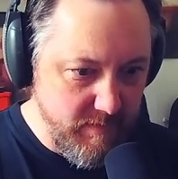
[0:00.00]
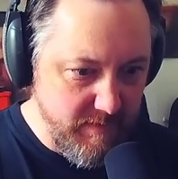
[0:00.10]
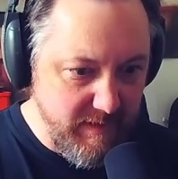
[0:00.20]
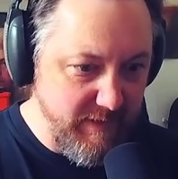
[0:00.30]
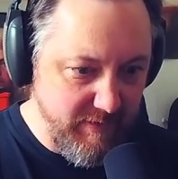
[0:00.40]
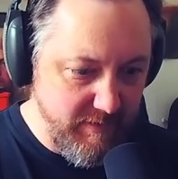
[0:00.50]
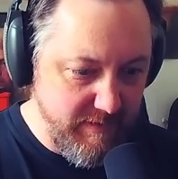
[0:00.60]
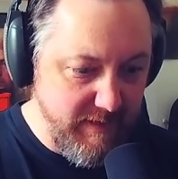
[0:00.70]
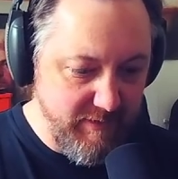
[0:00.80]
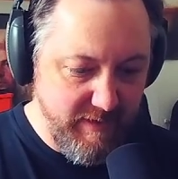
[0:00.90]

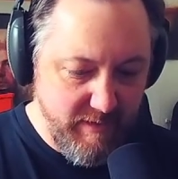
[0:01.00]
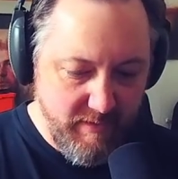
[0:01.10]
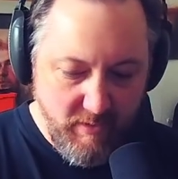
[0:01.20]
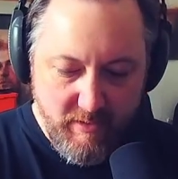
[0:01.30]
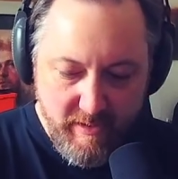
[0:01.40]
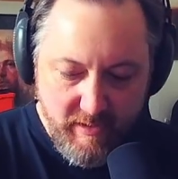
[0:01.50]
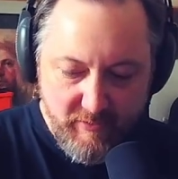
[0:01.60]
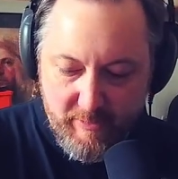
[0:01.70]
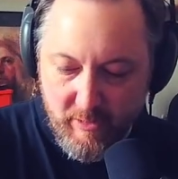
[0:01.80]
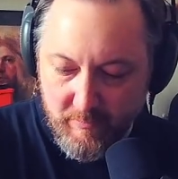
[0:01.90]
it, all the hairs
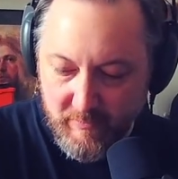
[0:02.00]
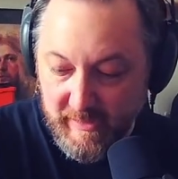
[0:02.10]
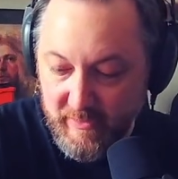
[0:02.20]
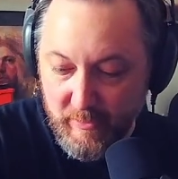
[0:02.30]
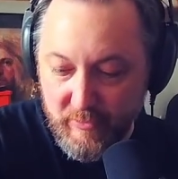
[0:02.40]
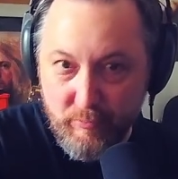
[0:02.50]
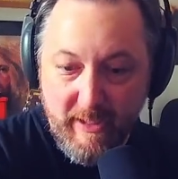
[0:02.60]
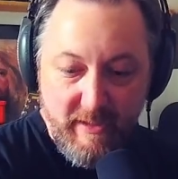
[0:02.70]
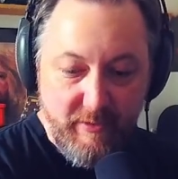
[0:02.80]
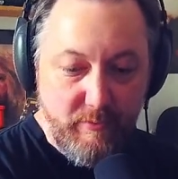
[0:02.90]
on my arm, like
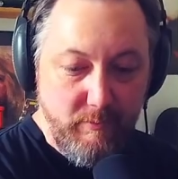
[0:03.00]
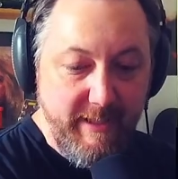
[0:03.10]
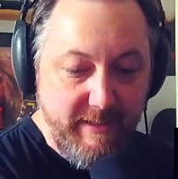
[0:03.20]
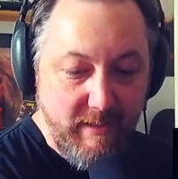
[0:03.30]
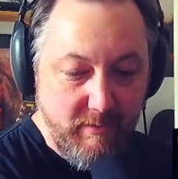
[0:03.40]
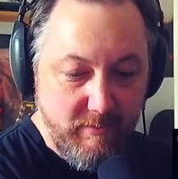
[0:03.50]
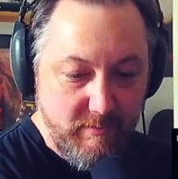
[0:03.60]
right now.